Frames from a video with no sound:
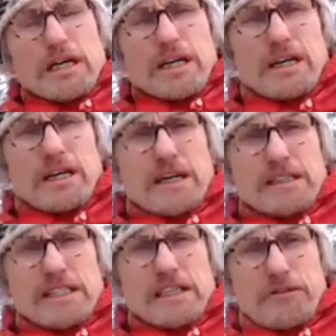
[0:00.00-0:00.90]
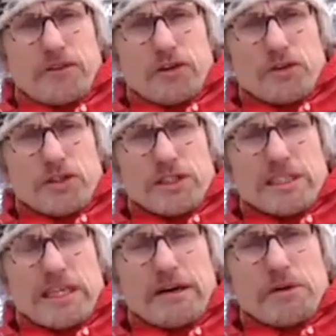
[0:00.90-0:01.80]
uh, the difficulties
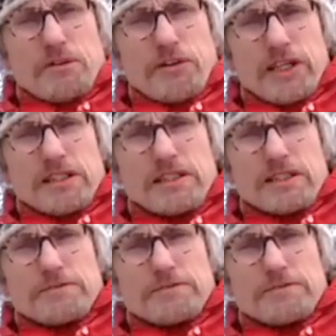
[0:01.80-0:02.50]
that we face.